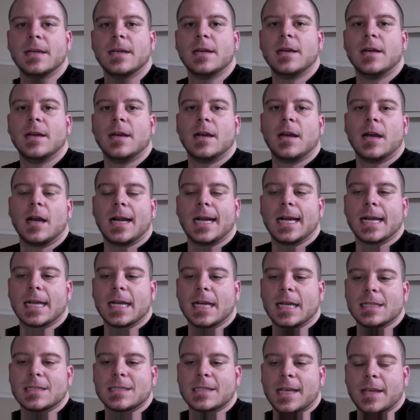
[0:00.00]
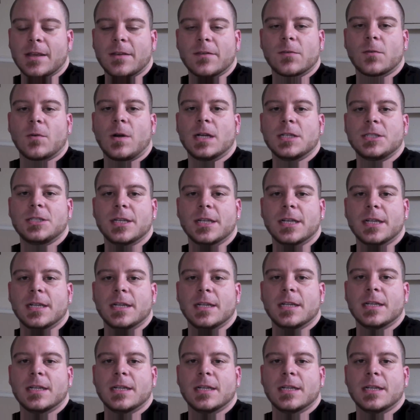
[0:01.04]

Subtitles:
Alright guys, thank you for watching and see you